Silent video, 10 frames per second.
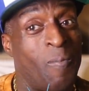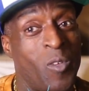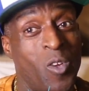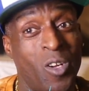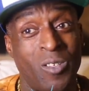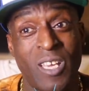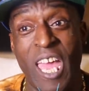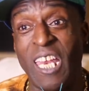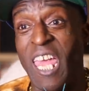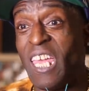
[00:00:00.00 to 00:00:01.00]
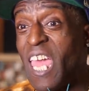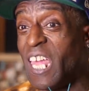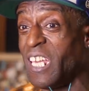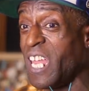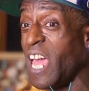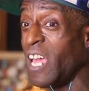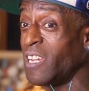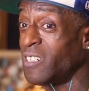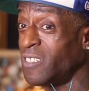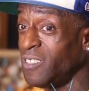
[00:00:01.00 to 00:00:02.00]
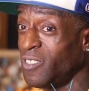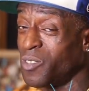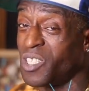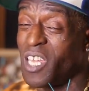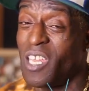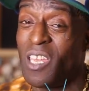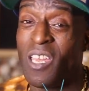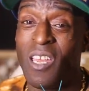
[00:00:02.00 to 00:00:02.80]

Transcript: Yeah, oh, 88, 89. you know what I'm saying?